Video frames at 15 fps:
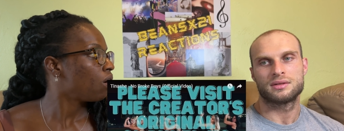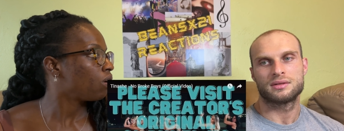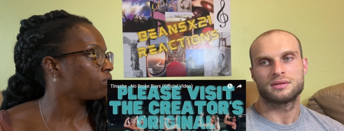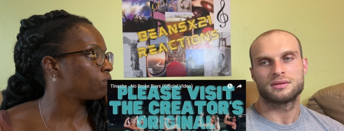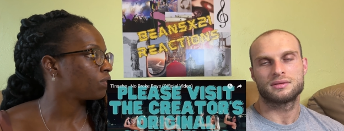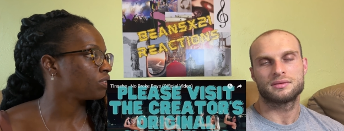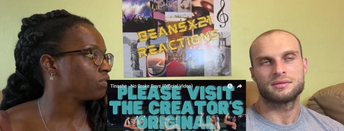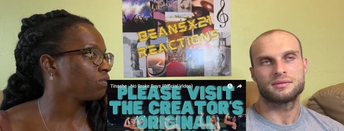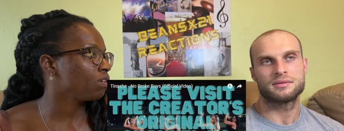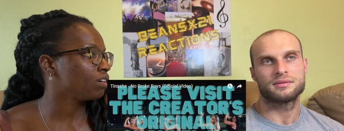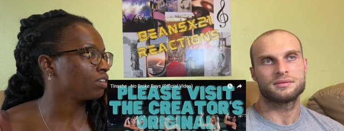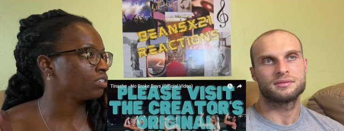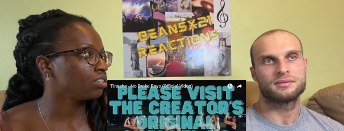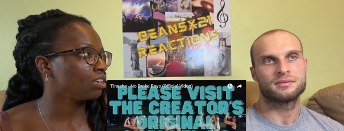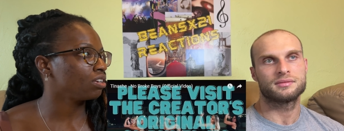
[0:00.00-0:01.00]
Speaker 1: when you go
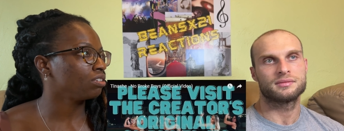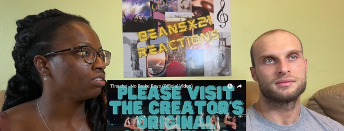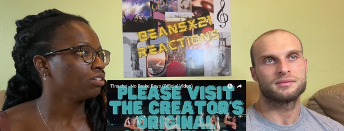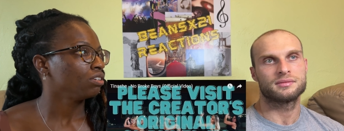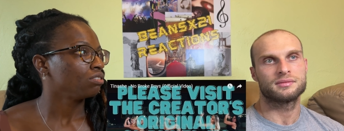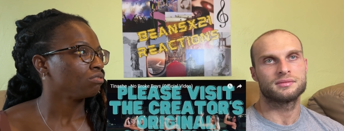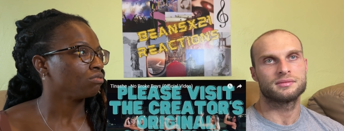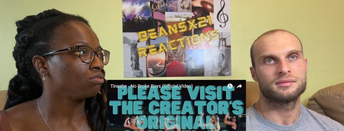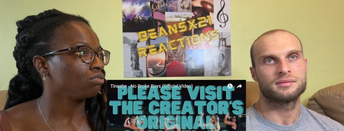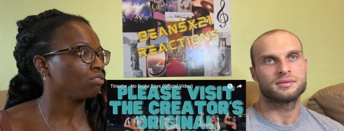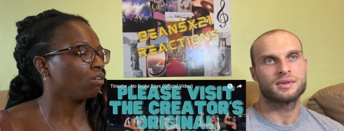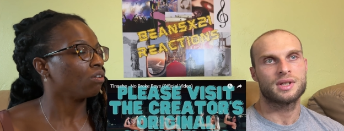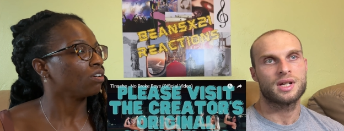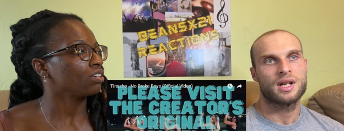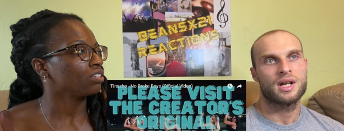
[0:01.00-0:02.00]
on a date
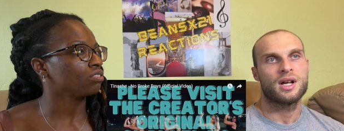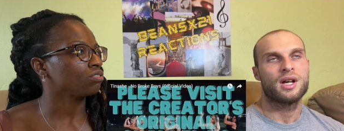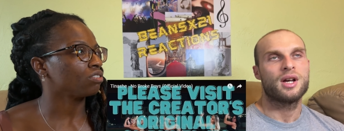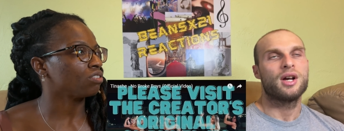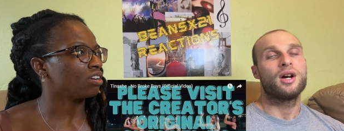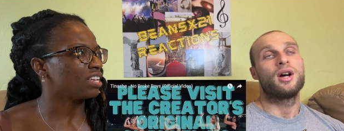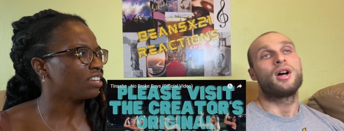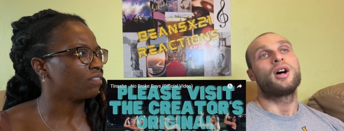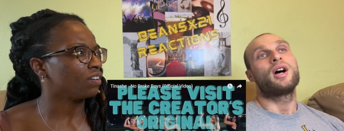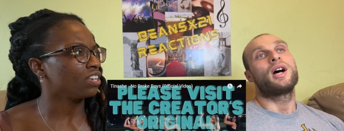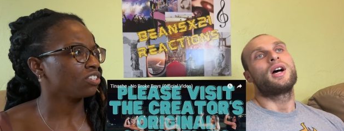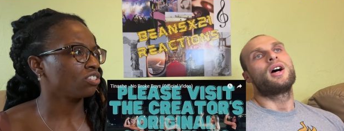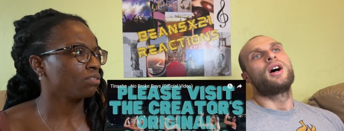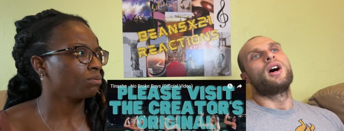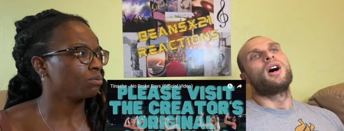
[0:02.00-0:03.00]
or in a
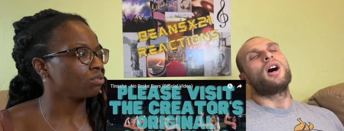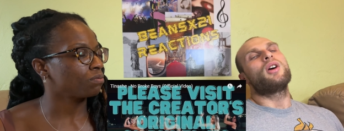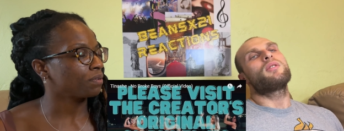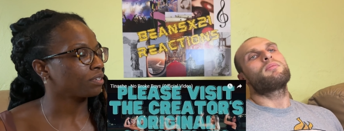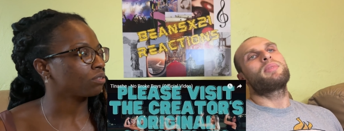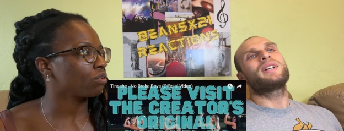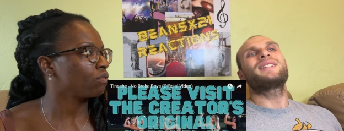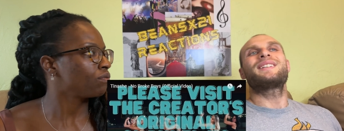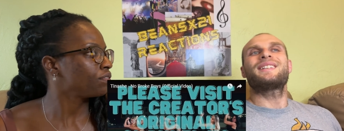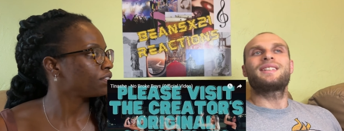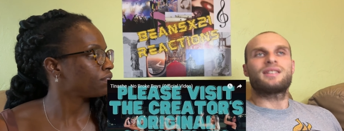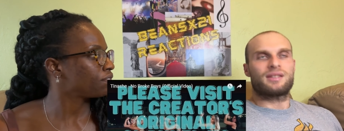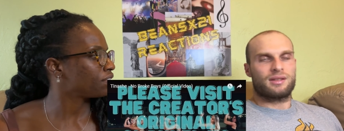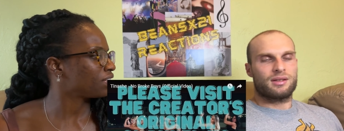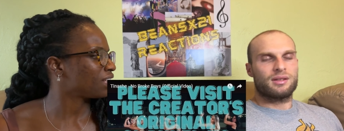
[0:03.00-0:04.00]
relationship, do you oh, but
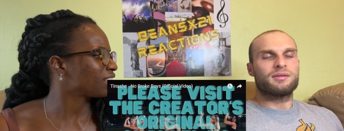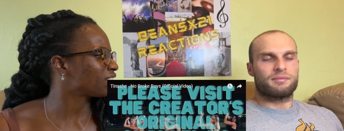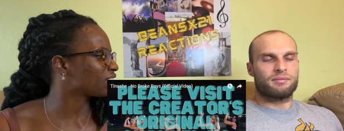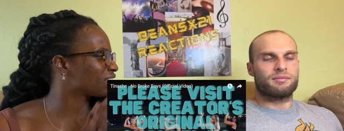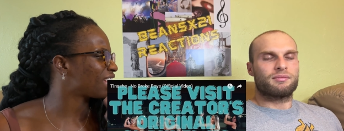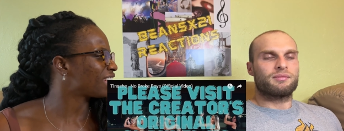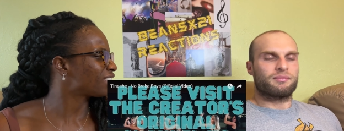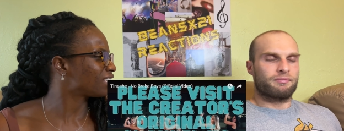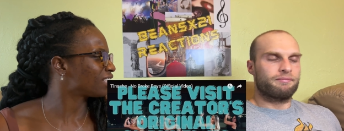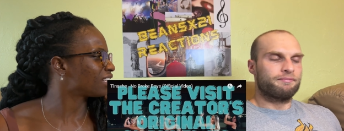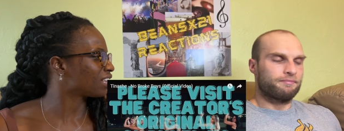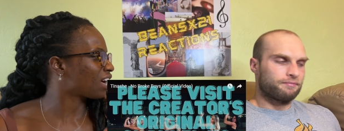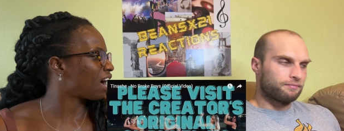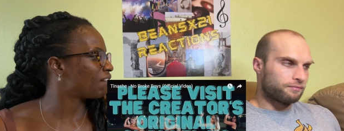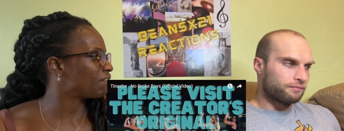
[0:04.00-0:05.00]
the, that's the that's
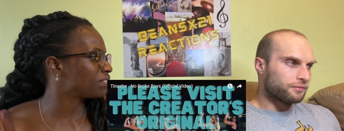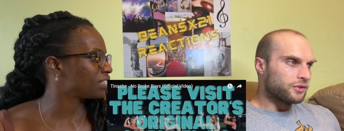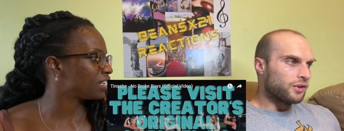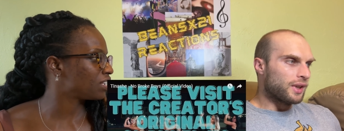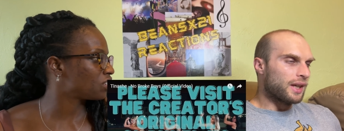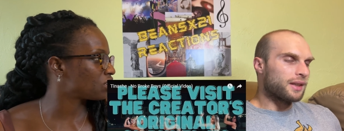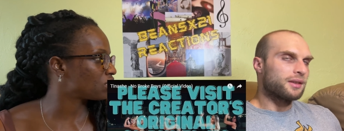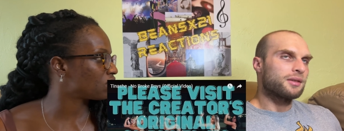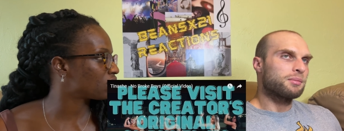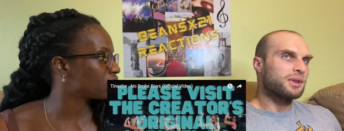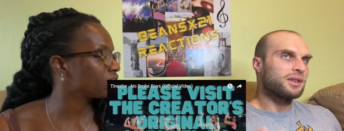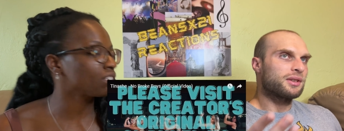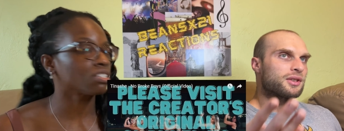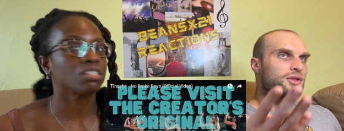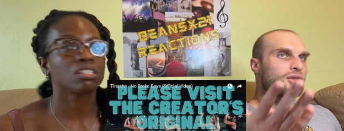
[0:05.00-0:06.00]
the conversation. Right. You
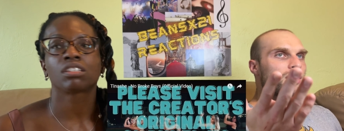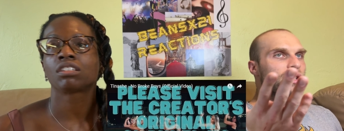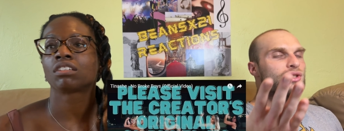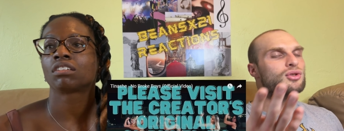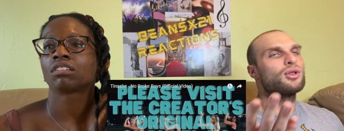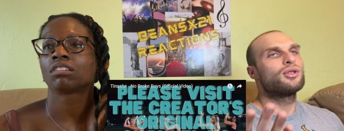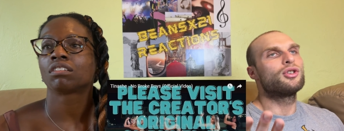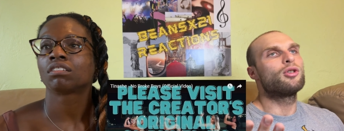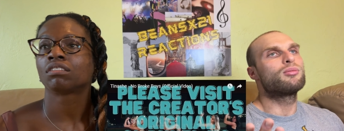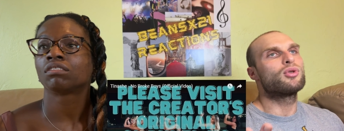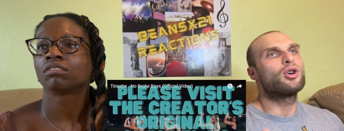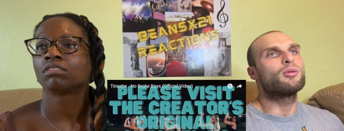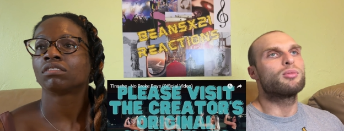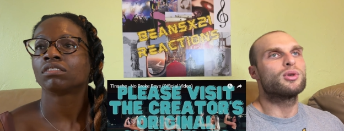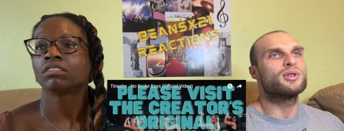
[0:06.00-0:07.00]
know? But
Speaker 2: the song is called No
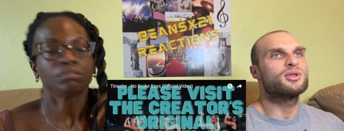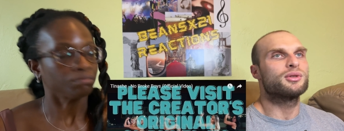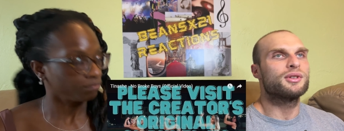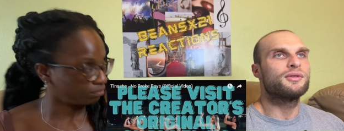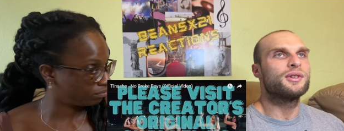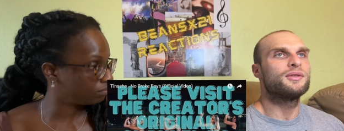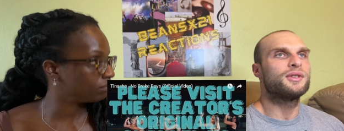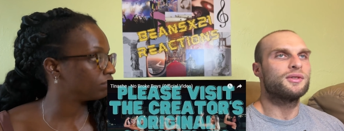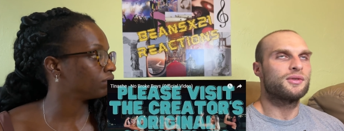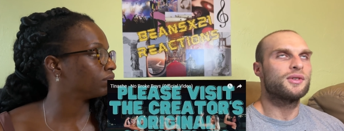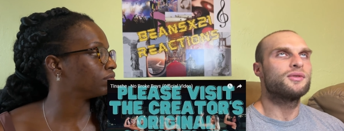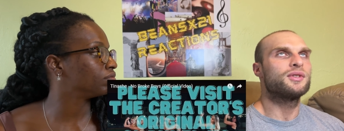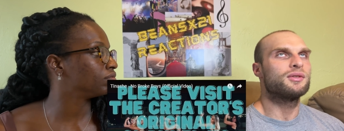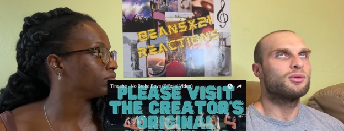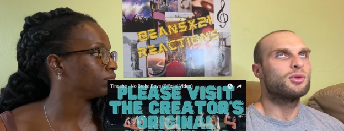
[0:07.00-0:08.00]
Broke Boy, so the 50-50
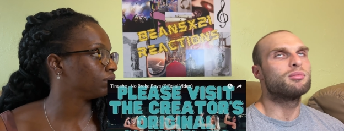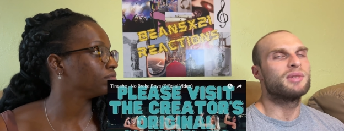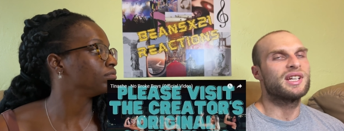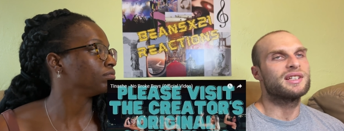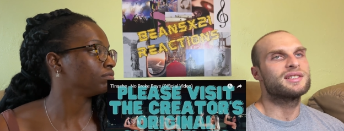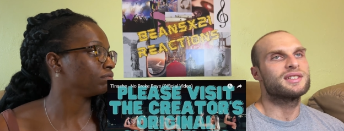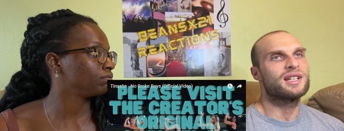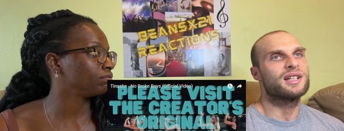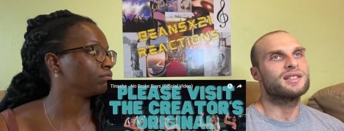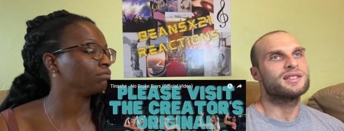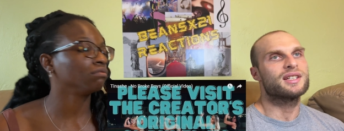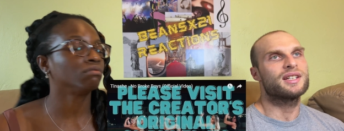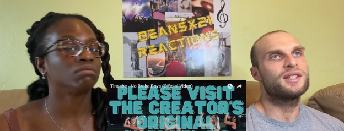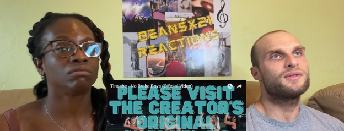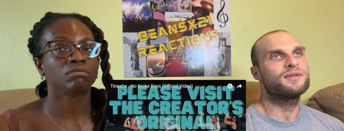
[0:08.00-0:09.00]
mm, would make mm, sense.
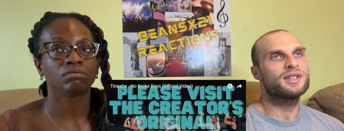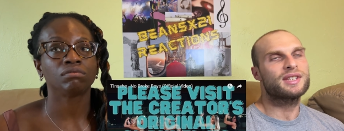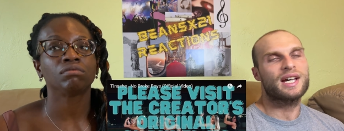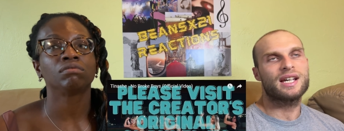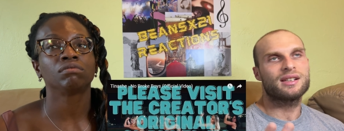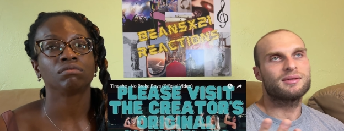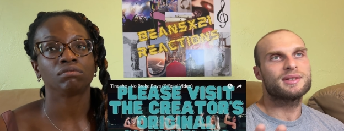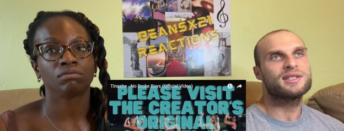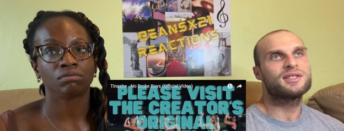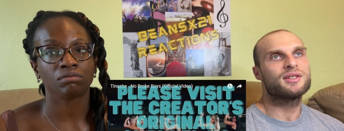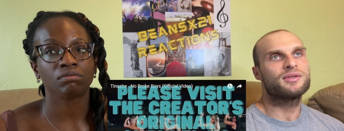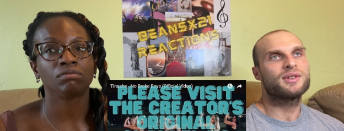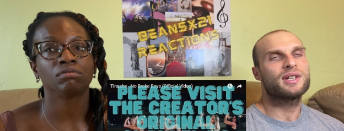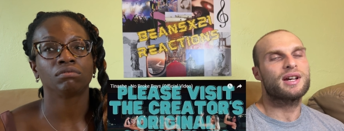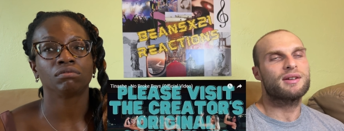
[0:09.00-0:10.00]
Mm, if the mm, title was
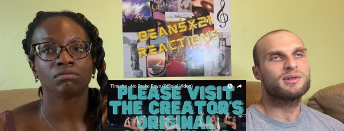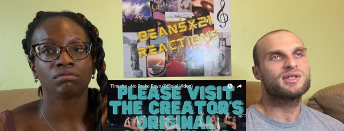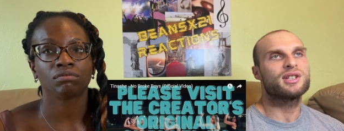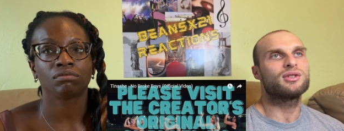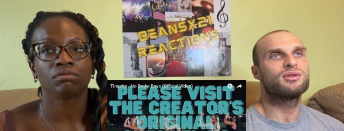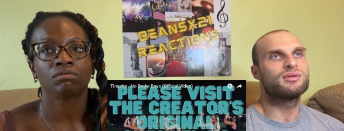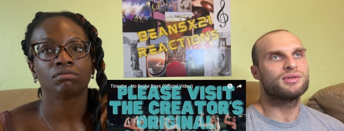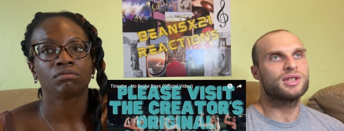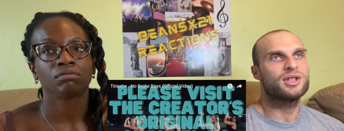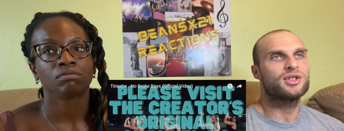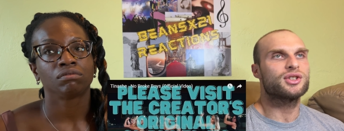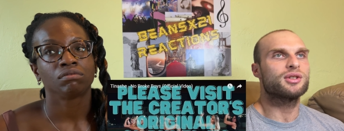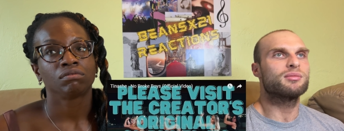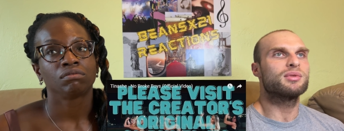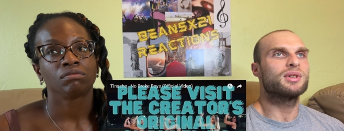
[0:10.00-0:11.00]
different, I would mm. say you're
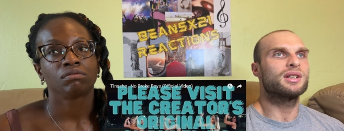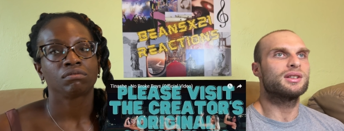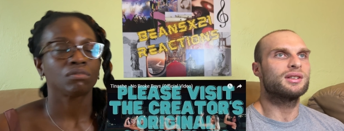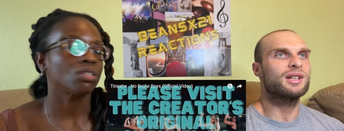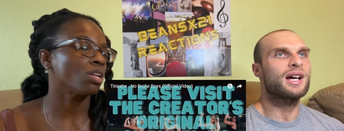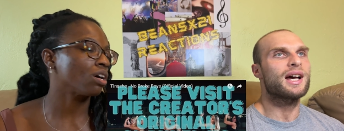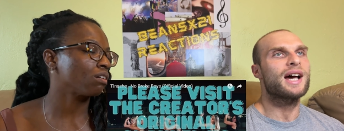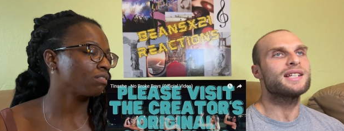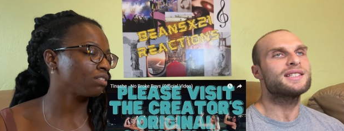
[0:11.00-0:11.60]
reaching, but no, I, I